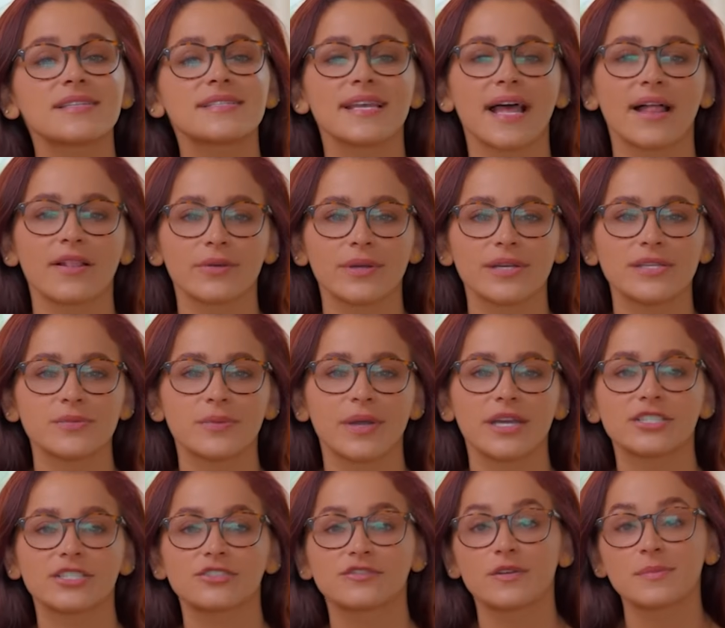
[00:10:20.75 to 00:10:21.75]
salaries
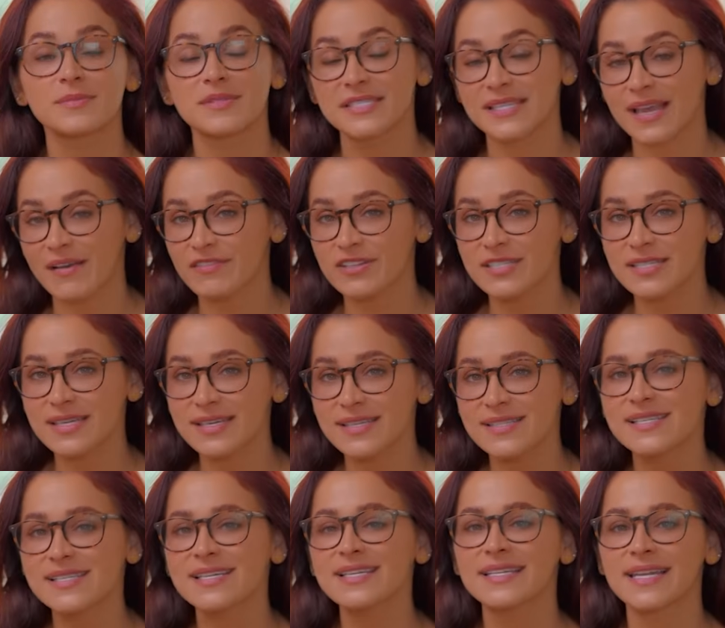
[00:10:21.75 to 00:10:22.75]
range from 70
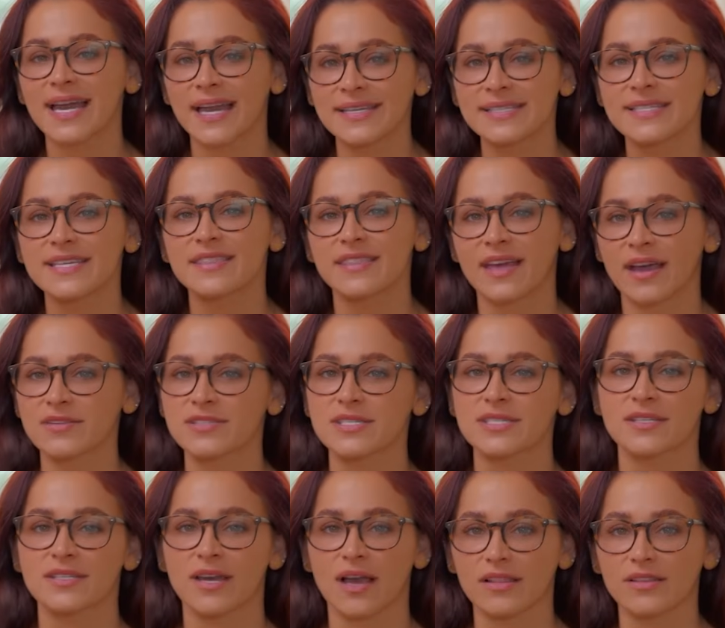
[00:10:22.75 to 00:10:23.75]
to
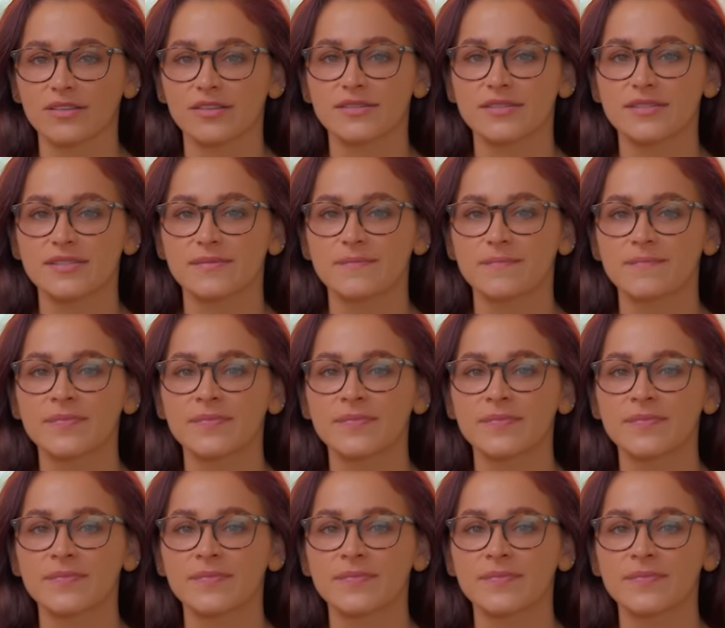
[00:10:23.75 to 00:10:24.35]
$90,000.